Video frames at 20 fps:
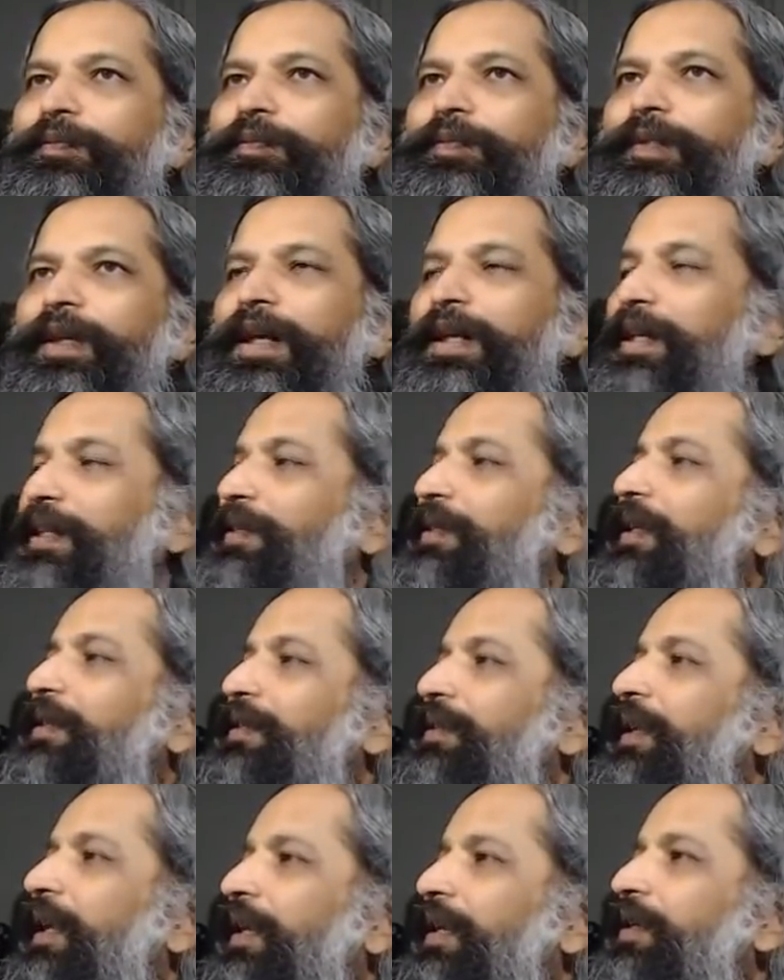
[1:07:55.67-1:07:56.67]
At least that's
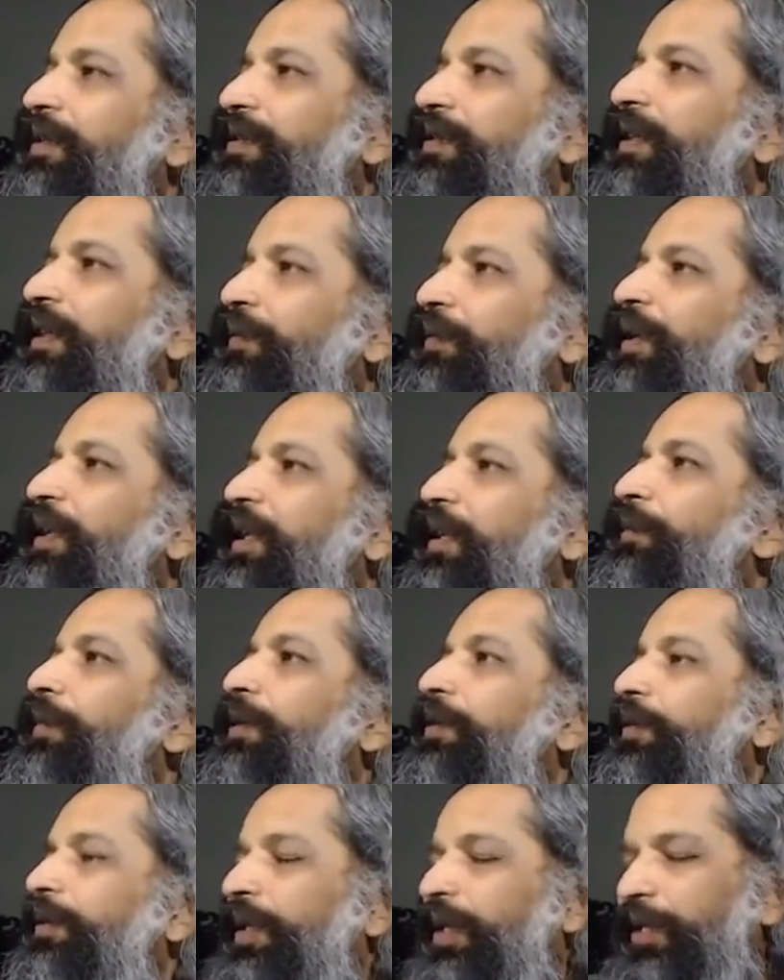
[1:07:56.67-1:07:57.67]
the highest that we are able
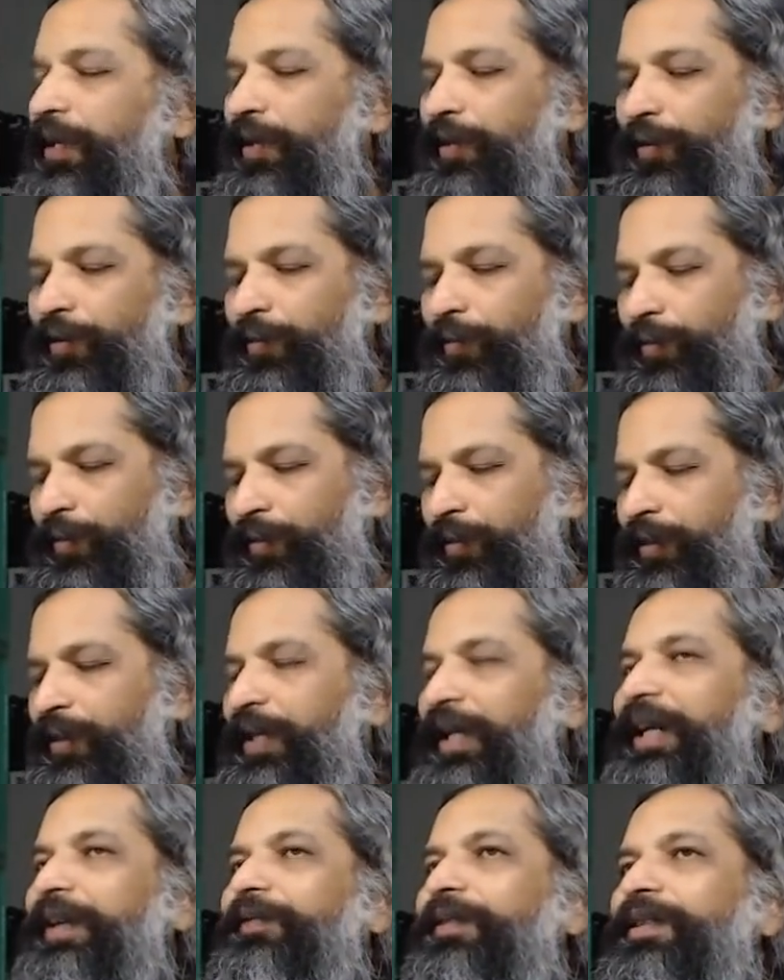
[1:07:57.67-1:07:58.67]
to take it to,
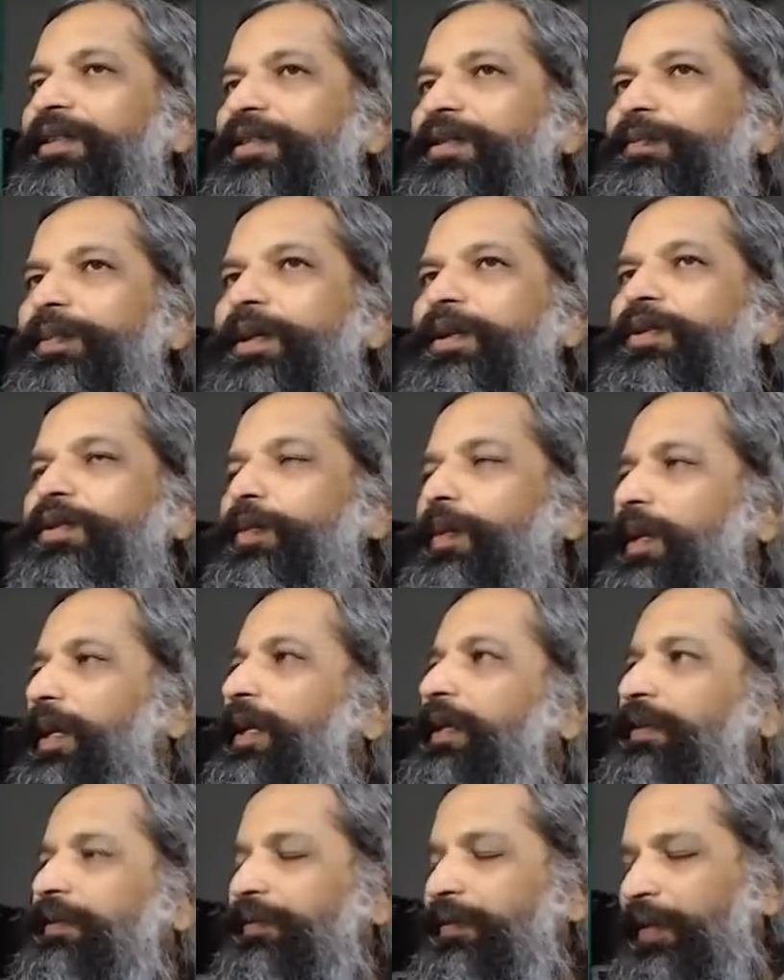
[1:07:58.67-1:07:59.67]
even
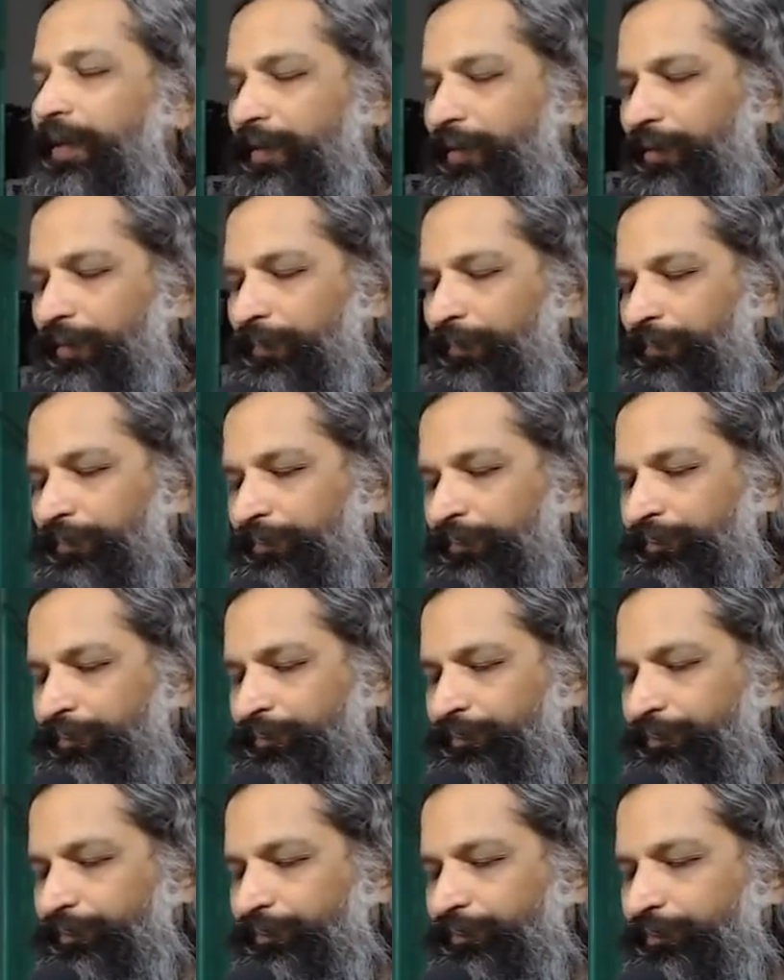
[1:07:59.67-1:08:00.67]
spiritualize that.
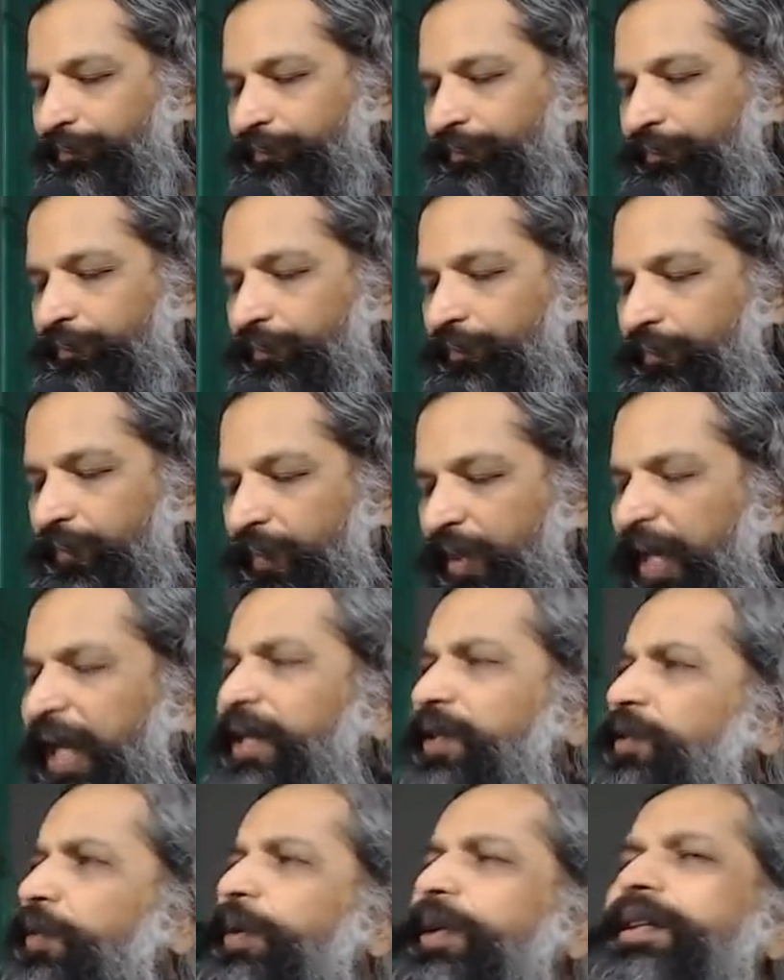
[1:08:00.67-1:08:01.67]
And
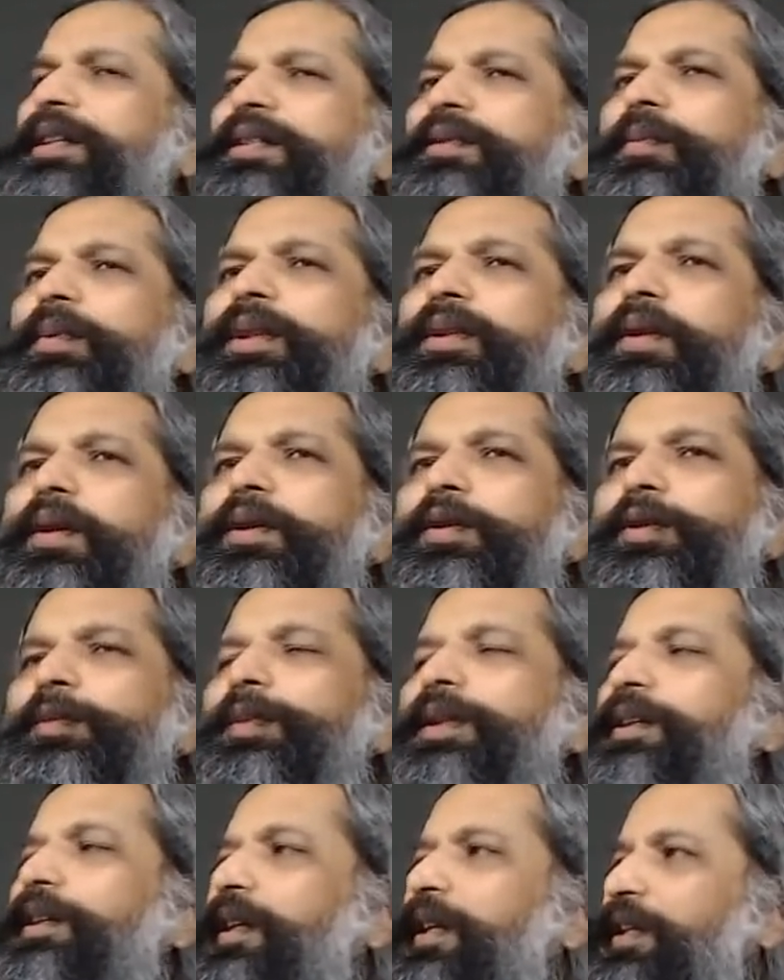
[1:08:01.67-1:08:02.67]
so it is with all
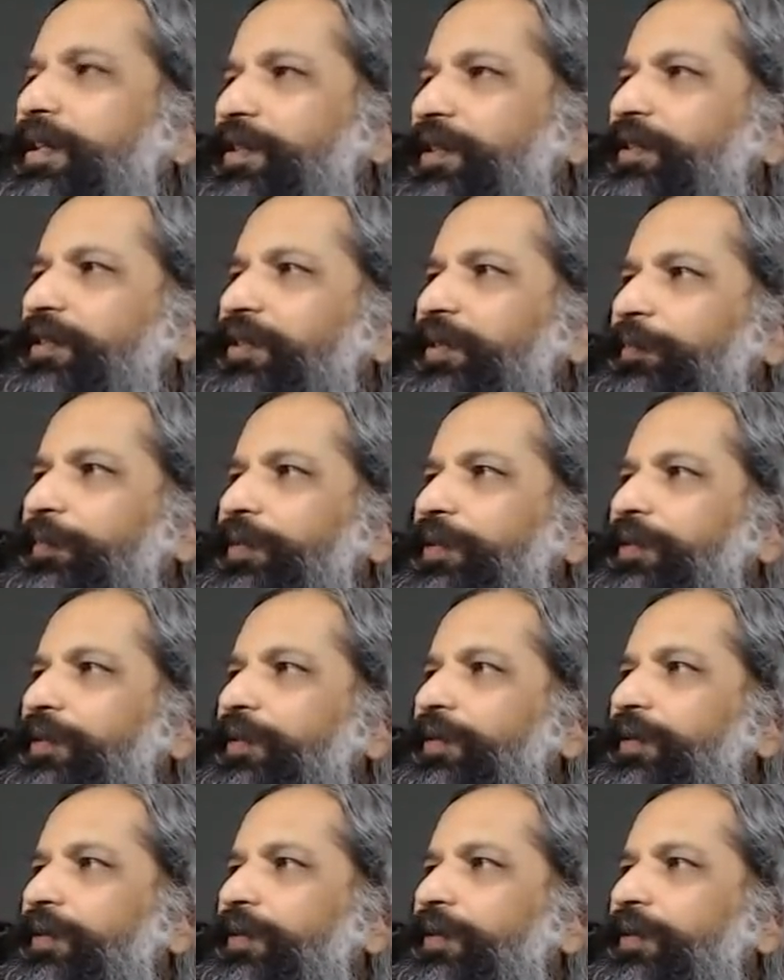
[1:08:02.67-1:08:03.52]
human relationships.